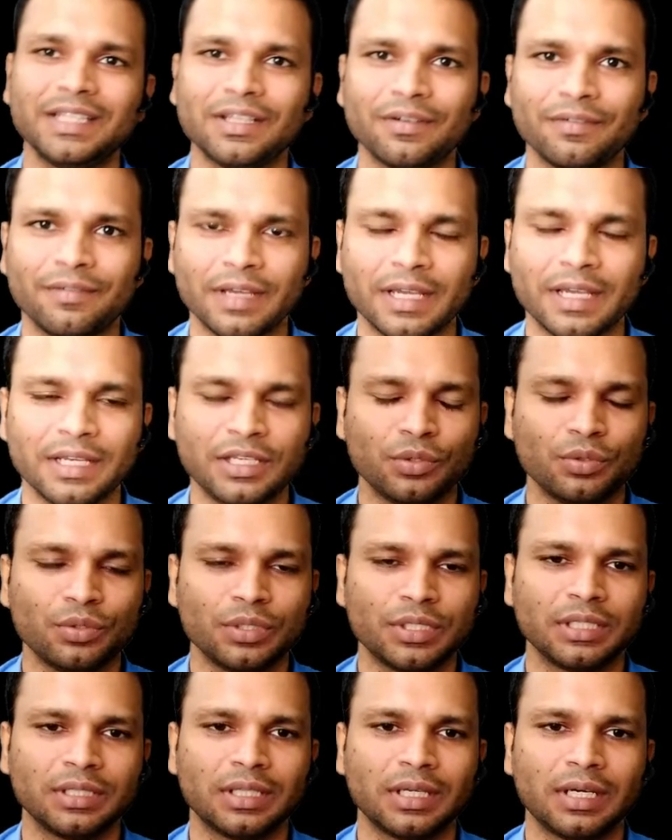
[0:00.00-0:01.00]
the vein
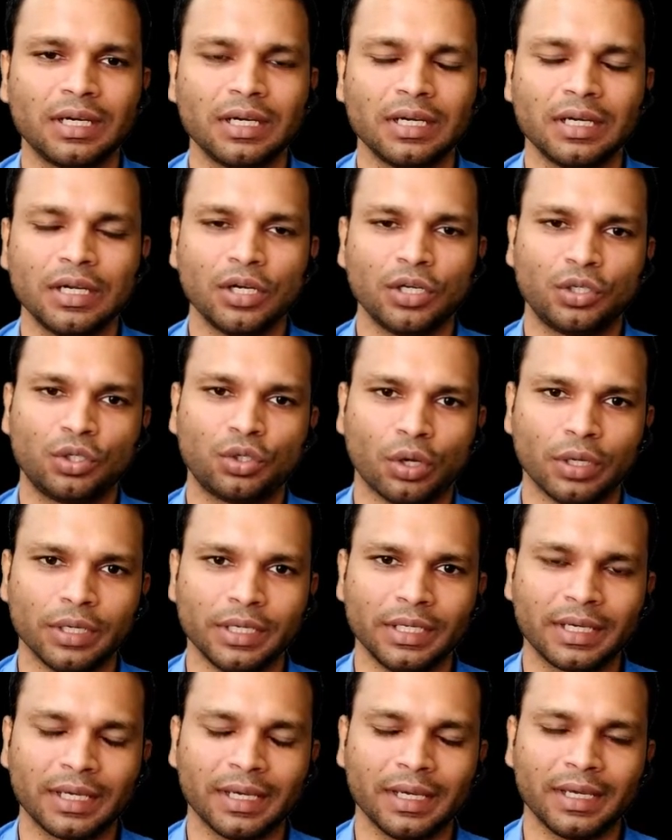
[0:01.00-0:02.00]
using the
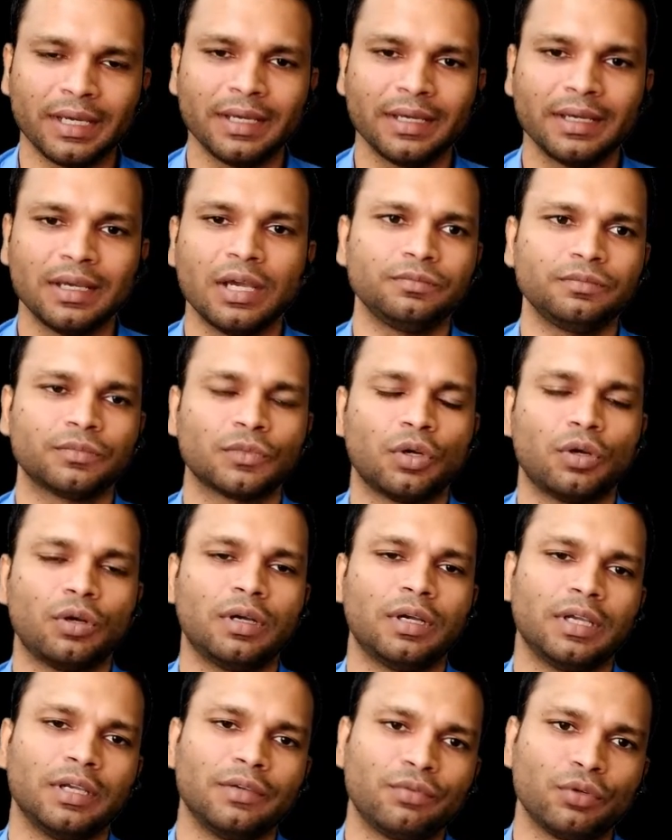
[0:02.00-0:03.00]
tourniquet.
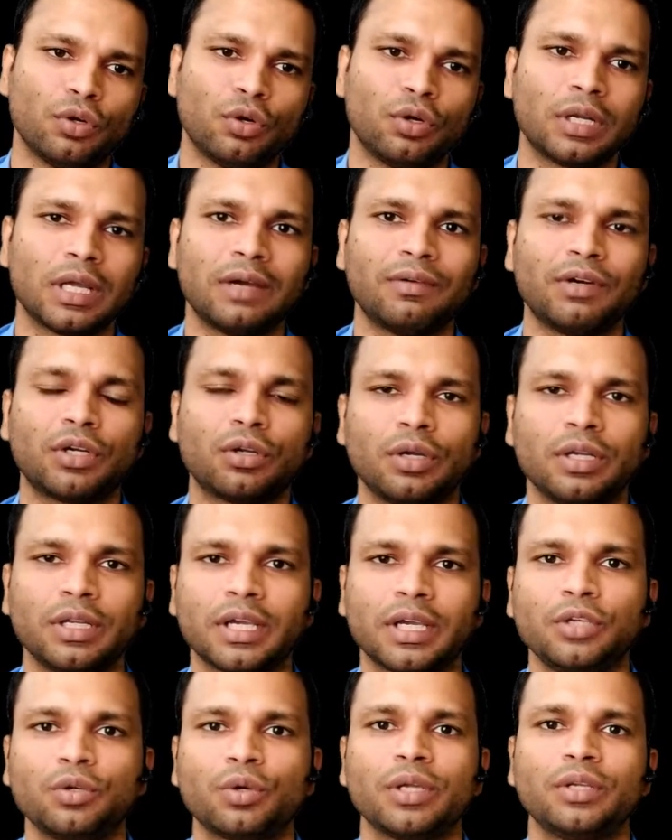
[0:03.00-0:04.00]
If you don't have a
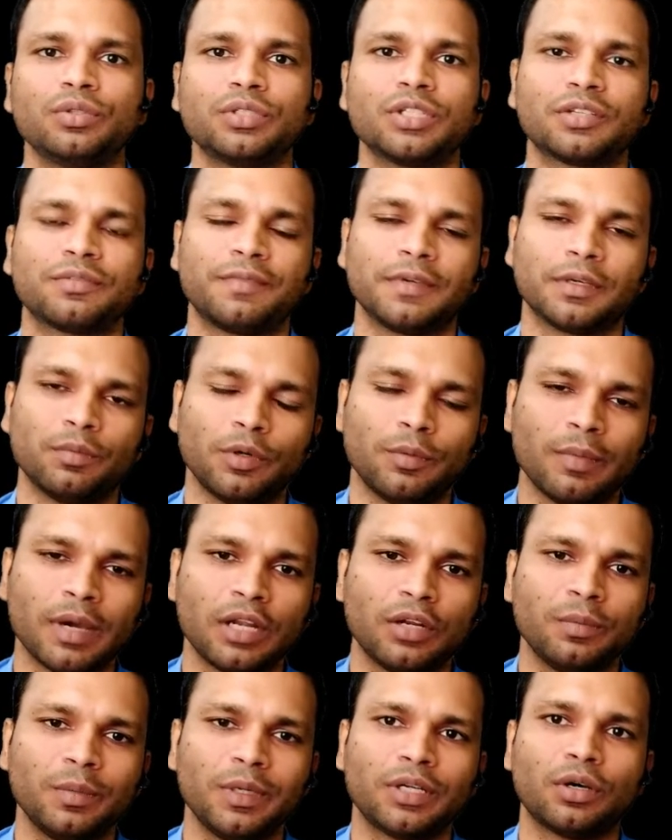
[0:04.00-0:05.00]
tourniquet, you can use a
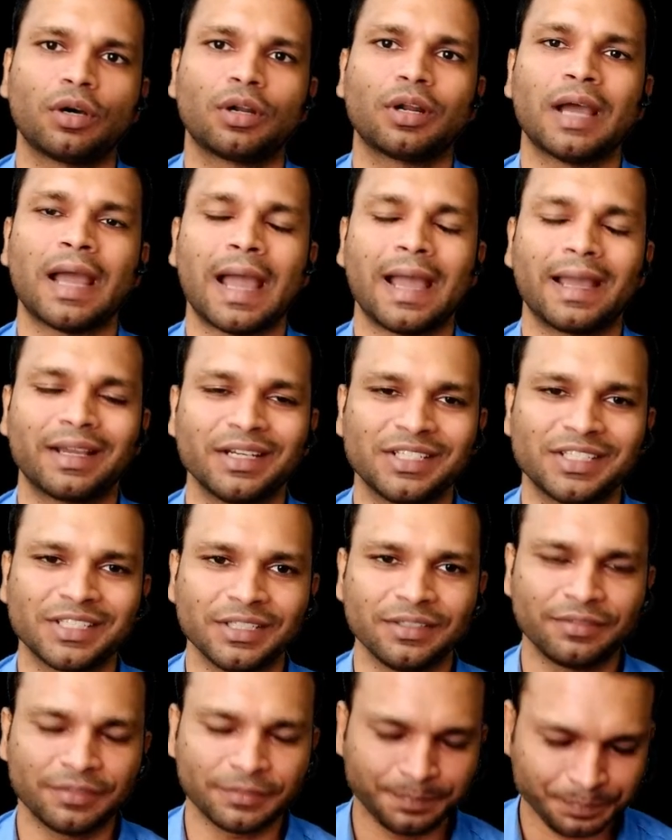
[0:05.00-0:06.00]
sphygmomanometer or a
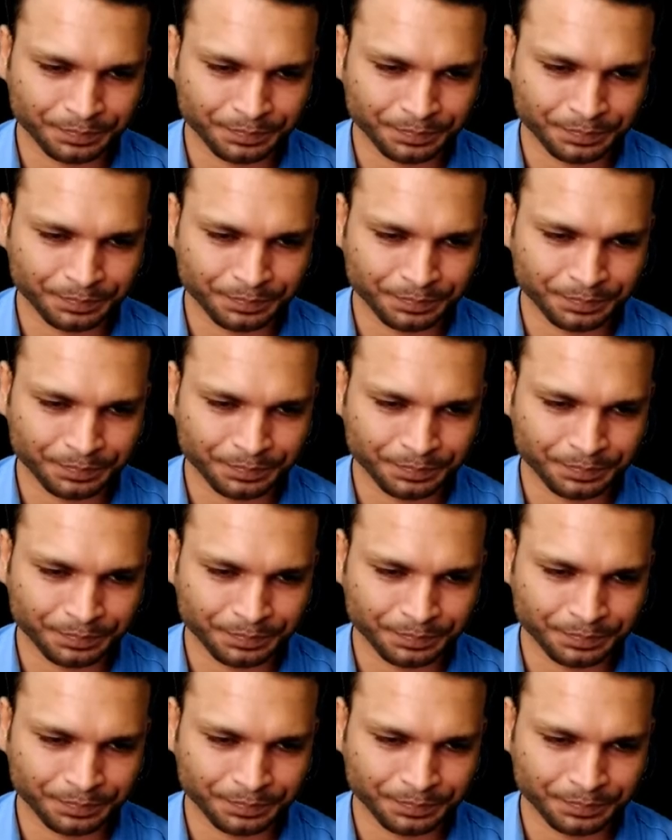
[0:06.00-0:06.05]
handkerchief.